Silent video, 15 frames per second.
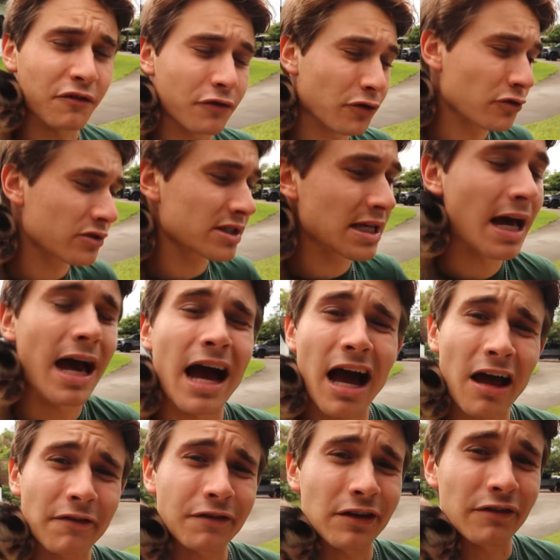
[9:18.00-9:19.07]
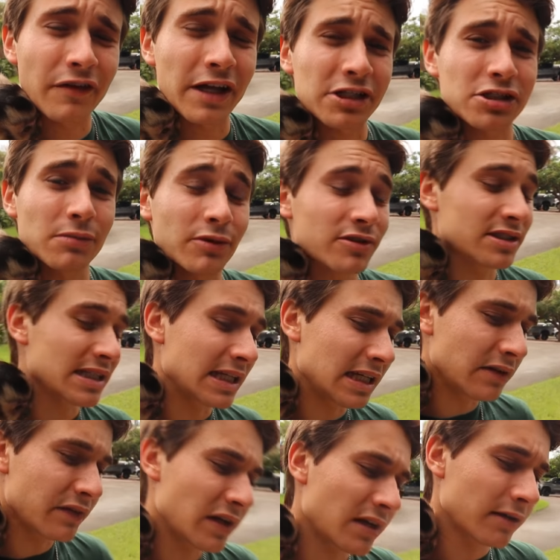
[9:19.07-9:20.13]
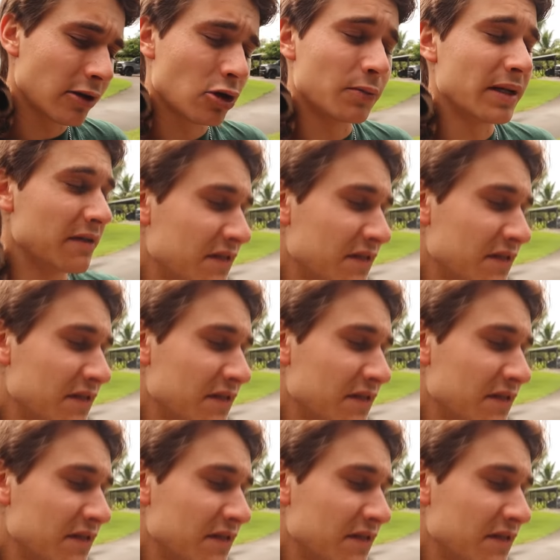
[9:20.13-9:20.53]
fruits, I feed vegetables, and even a little bit